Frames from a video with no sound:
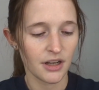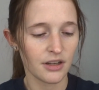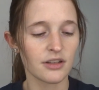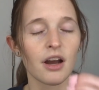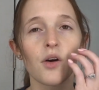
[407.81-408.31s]

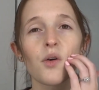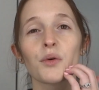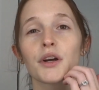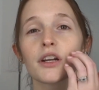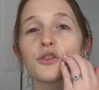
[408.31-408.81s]
So
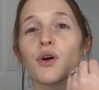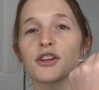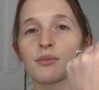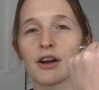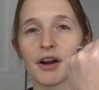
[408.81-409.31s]
we're gonna swatch
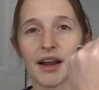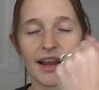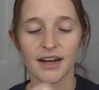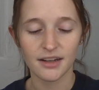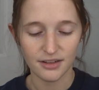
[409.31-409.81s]
them on our
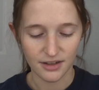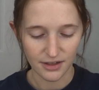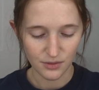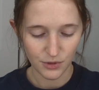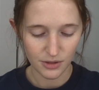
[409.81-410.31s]
hand because
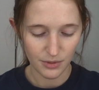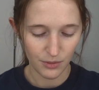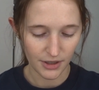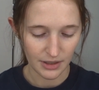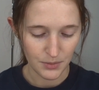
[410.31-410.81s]
that's what's been
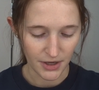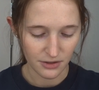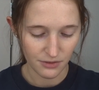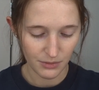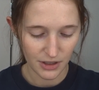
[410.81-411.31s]
working
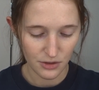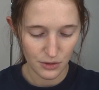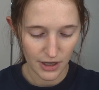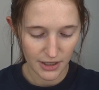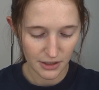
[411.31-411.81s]
best for me, you
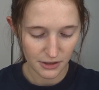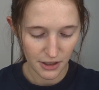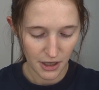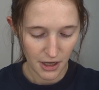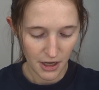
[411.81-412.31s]
guys.
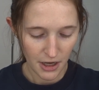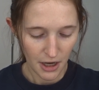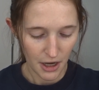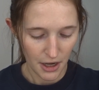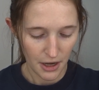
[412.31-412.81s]

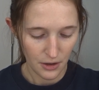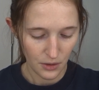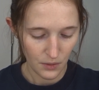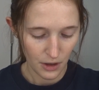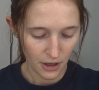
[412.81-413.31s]

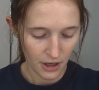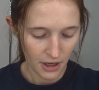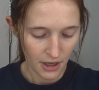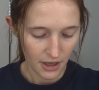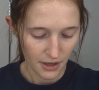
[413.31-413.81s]
Know
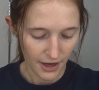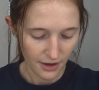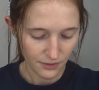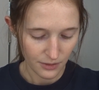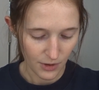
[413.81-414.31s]

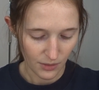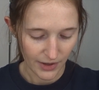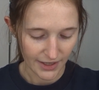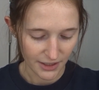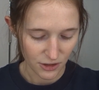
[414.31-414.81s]
that from all
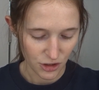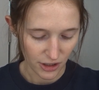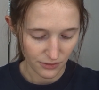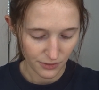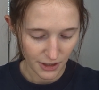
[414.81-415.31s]
my
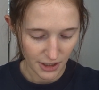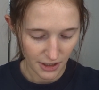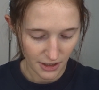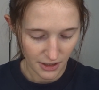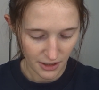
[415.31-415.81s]

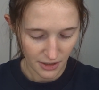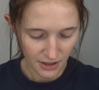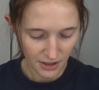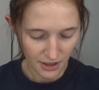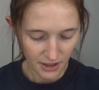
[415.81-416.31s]
Jeffree
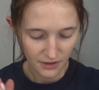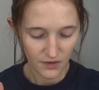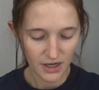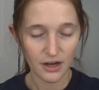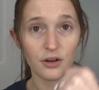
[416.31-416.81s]

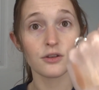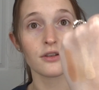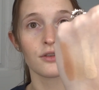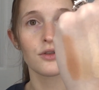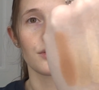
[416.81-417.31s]
videos. So